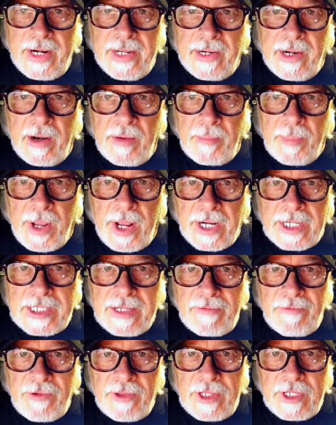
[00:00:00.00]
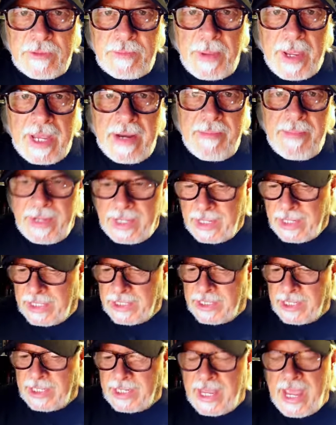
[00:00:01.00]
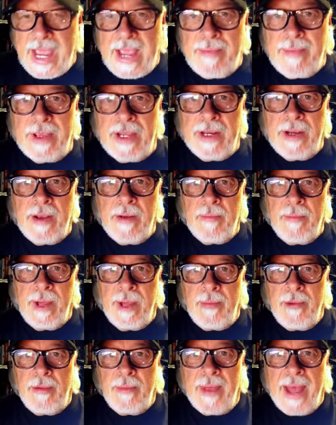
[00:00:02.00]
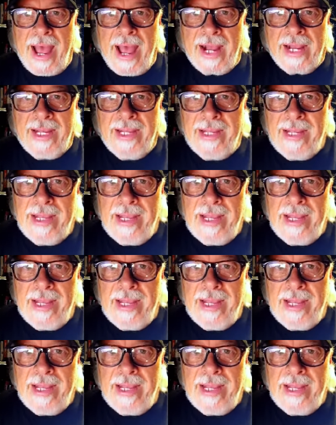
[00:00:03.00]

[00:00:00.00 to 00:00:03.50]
an unboxing for this pen because it came in bubble pack